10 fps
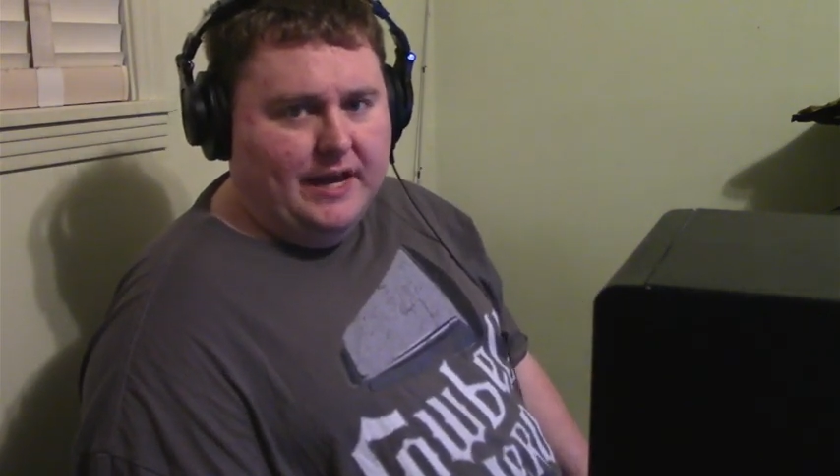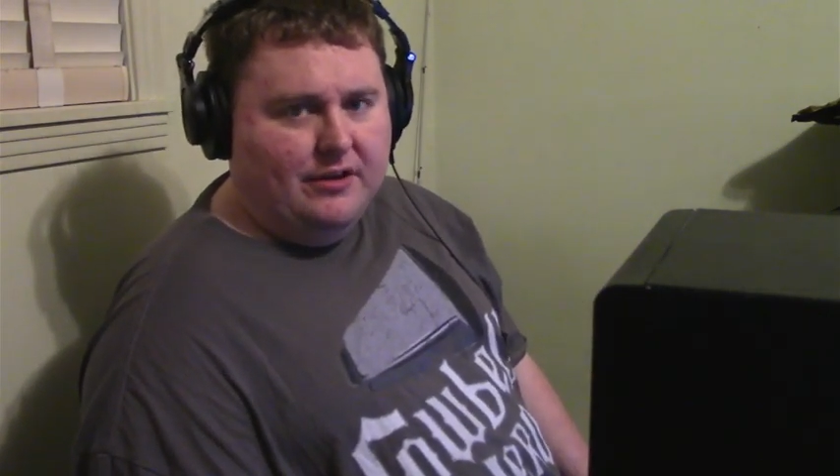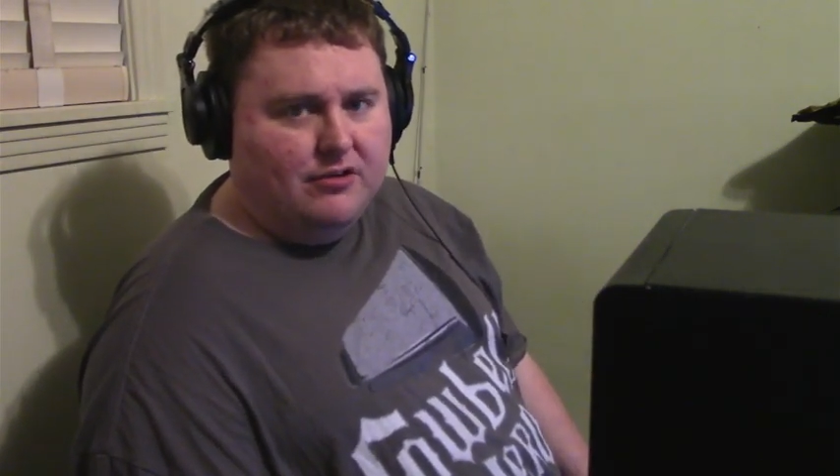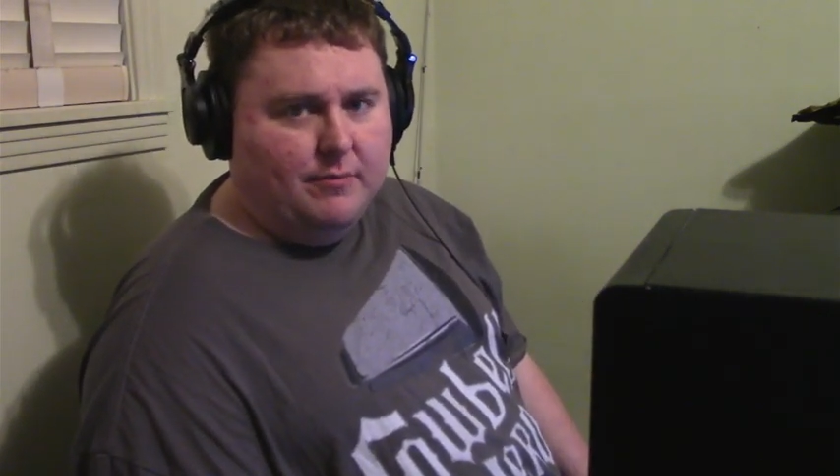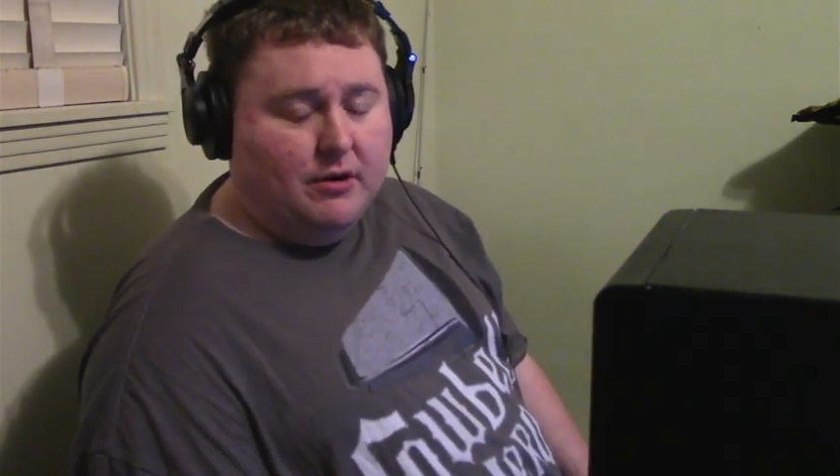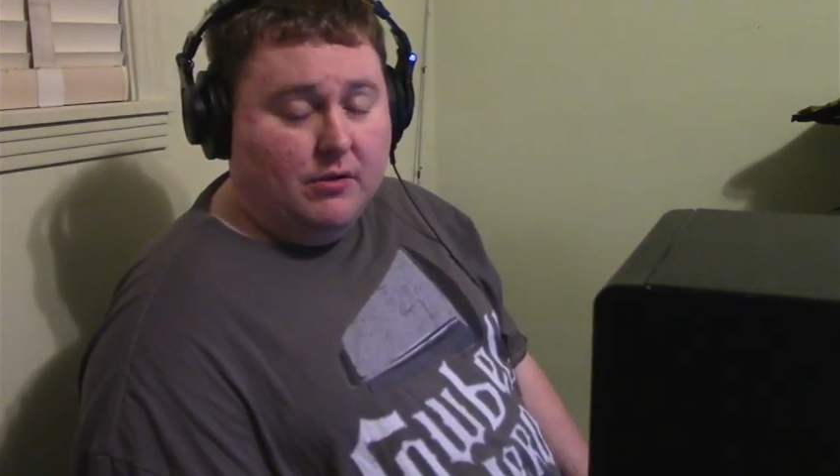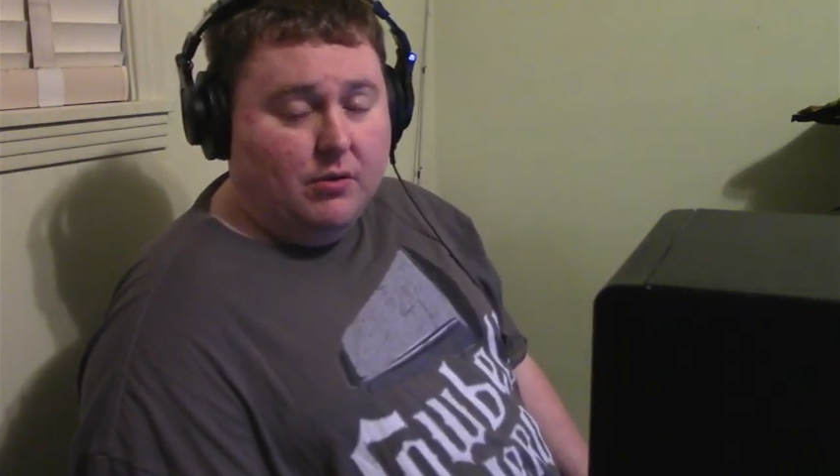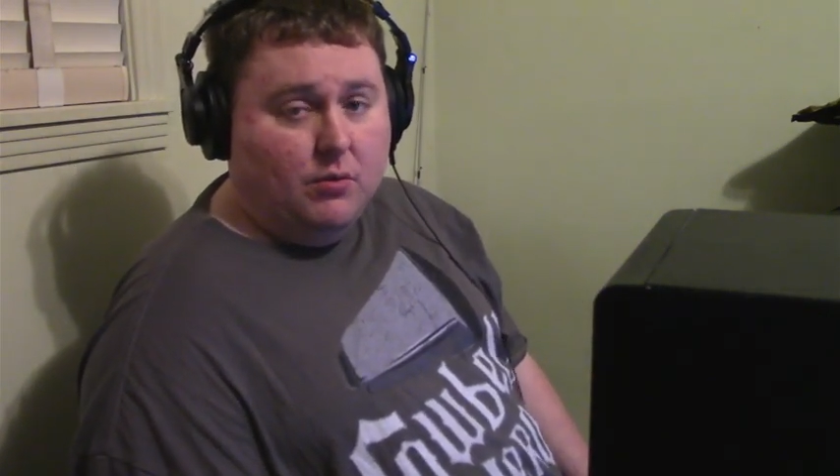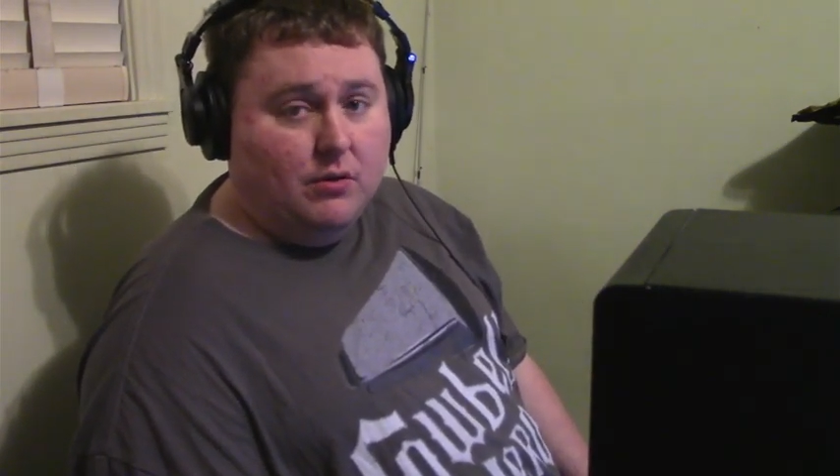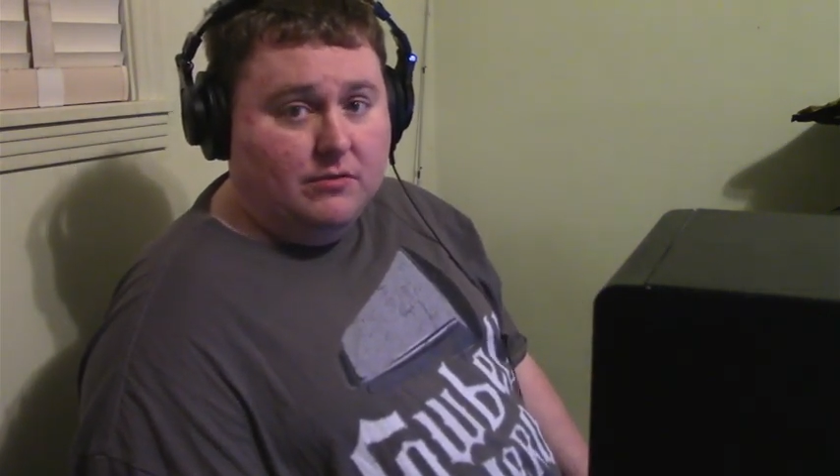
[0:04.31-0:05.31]
in your part of the
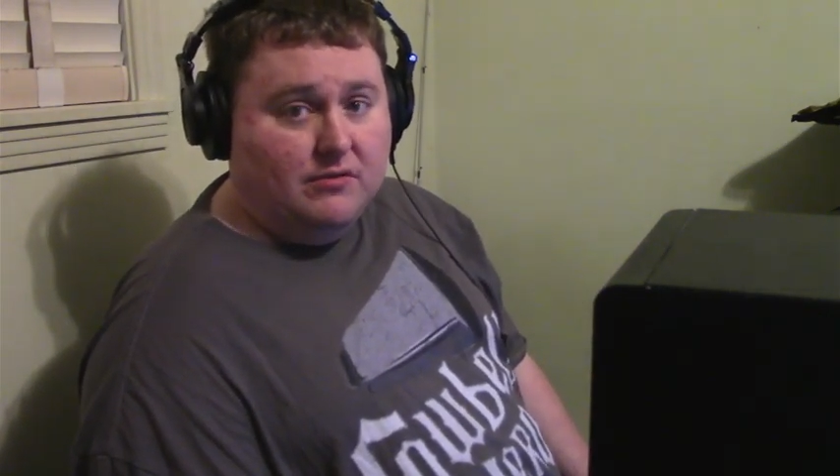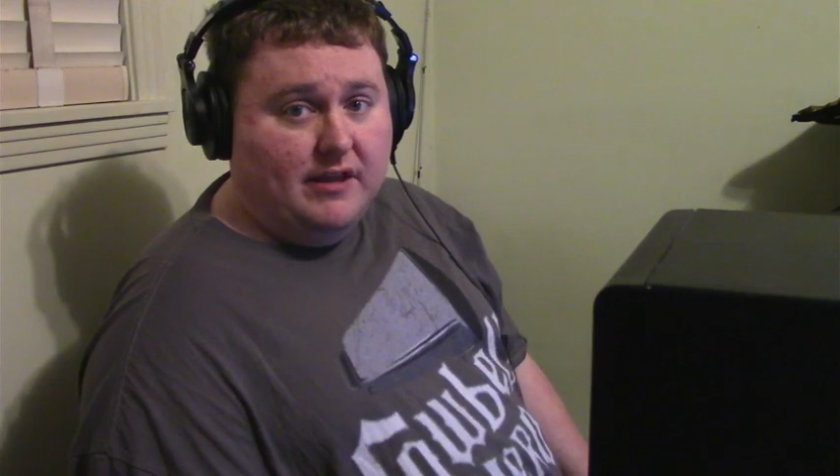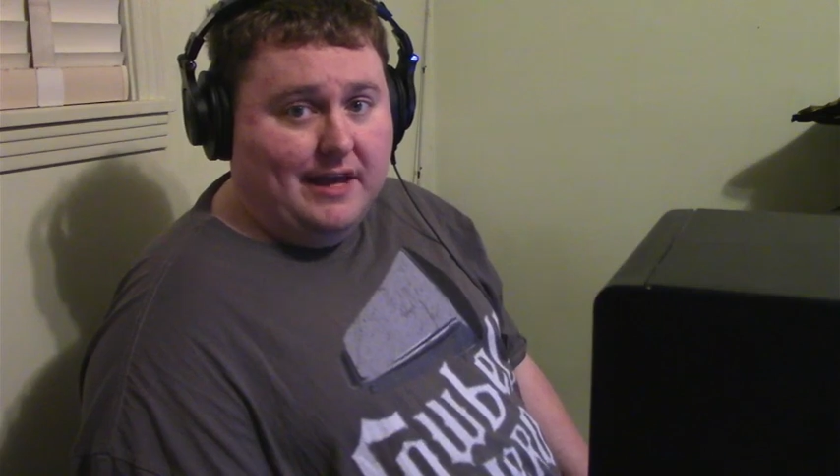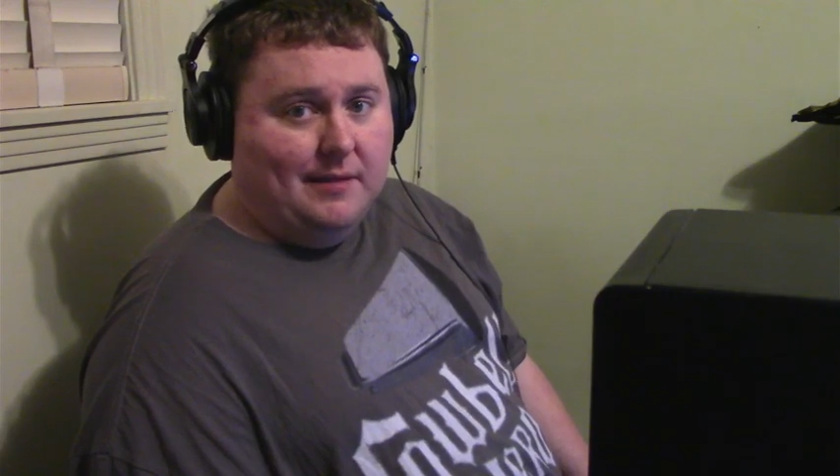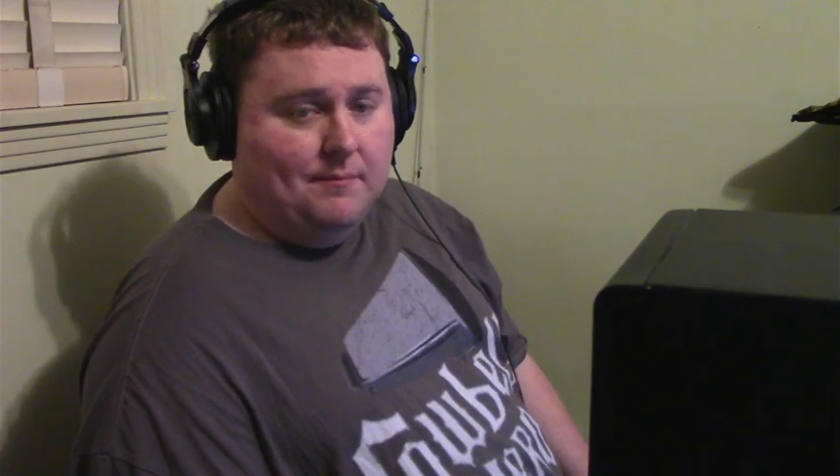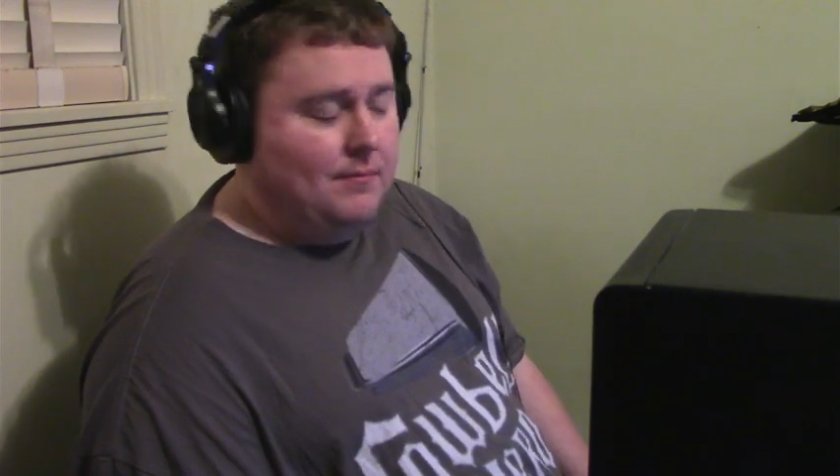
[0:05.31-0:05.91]
world today.